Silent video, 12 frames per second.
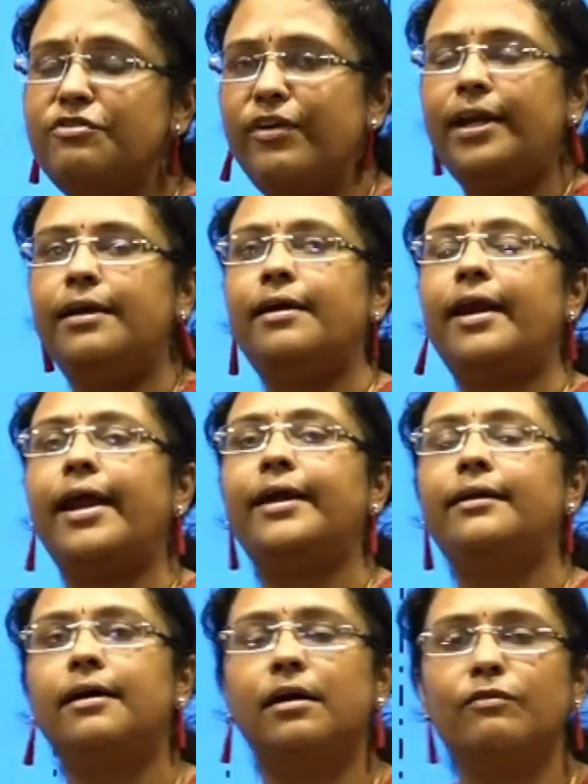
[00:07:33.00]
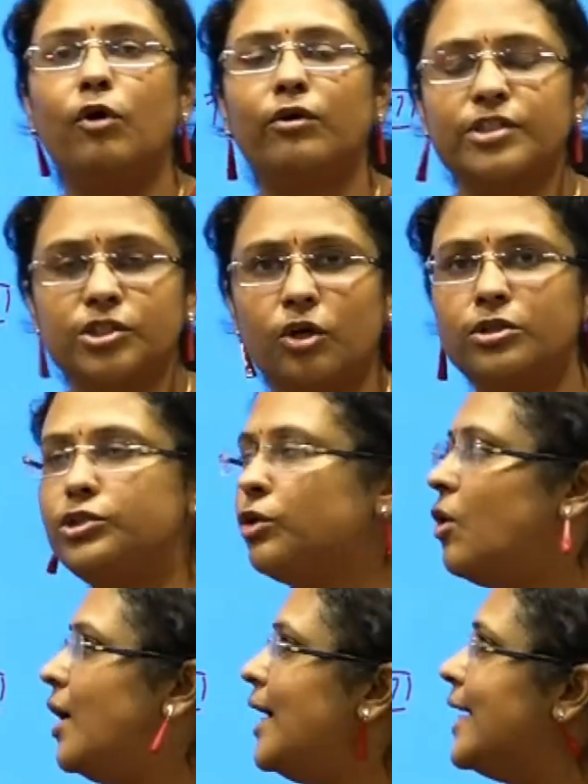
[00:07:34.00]
failure rate curve, or which is also
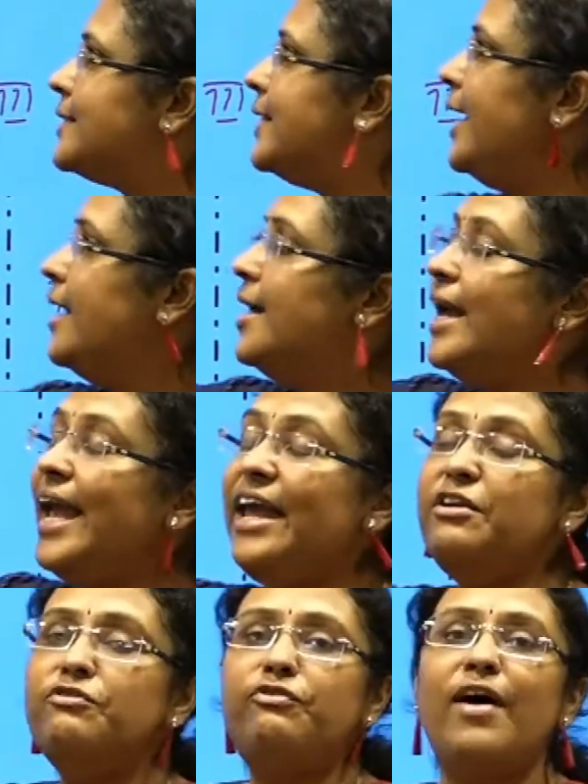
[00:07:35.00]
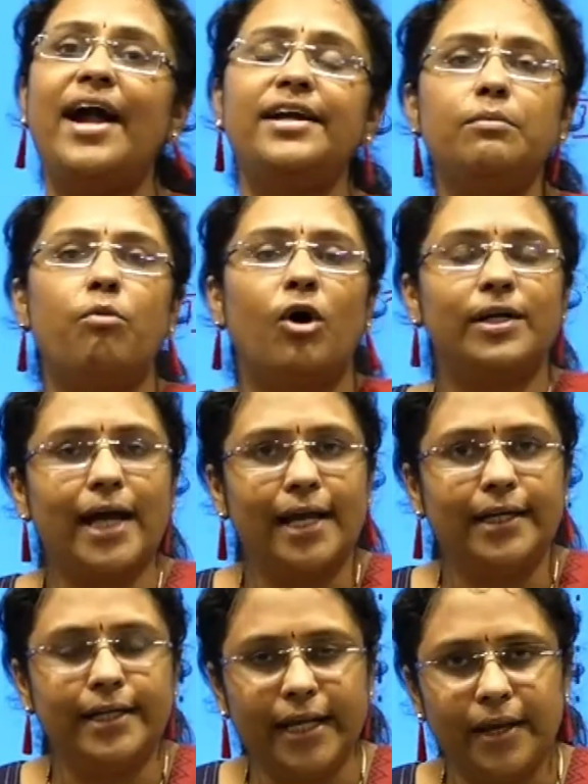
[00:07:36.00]
called as the infant
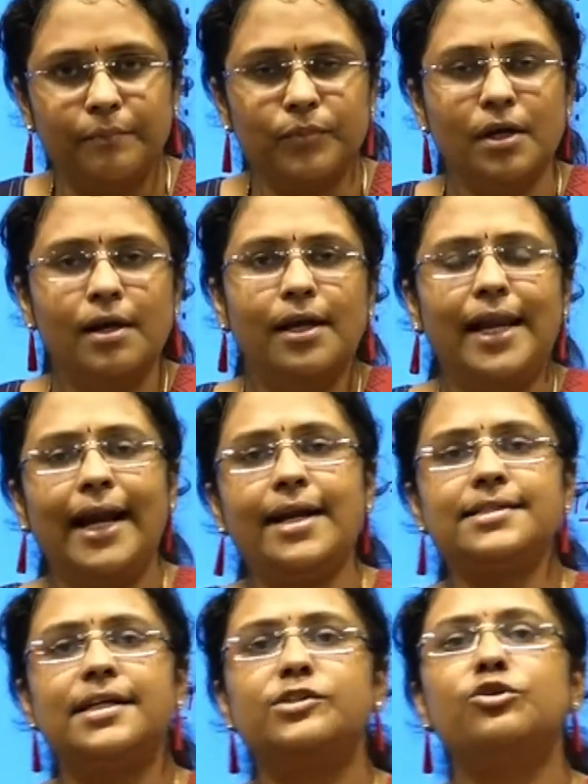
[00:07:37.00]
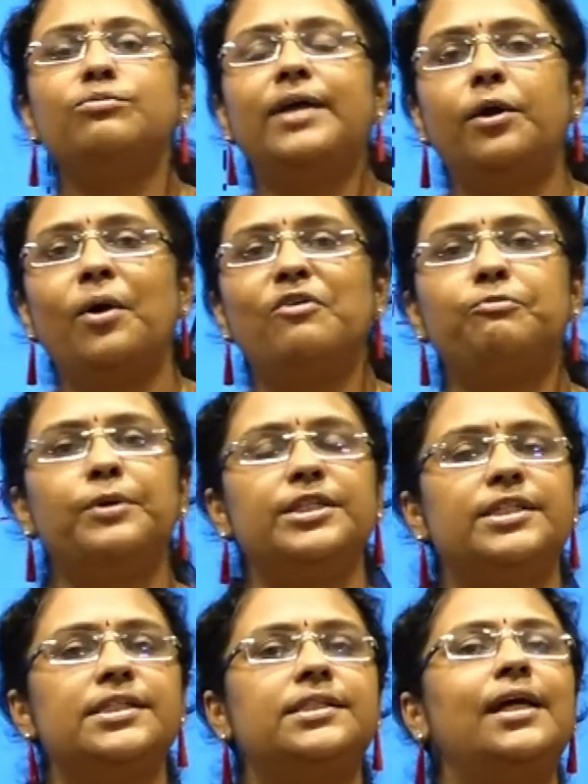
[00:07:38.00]
mortality. Let us assume that you have
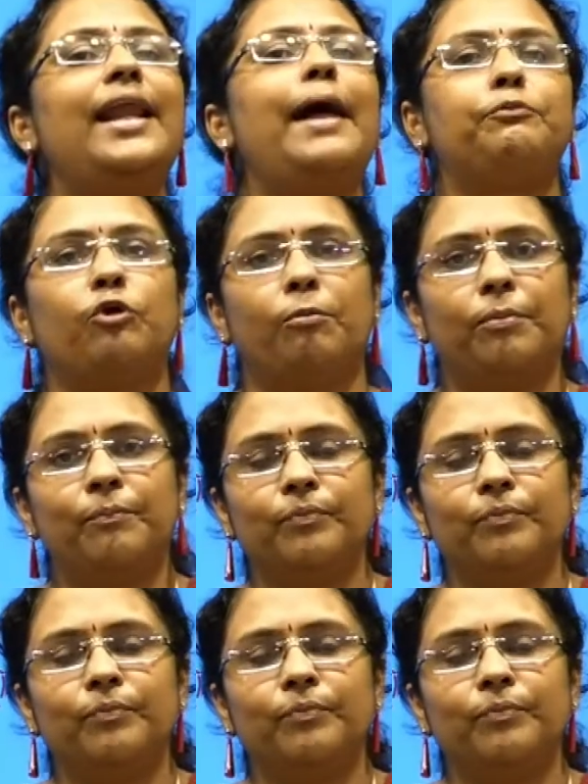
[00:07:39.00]
purchased a laptop.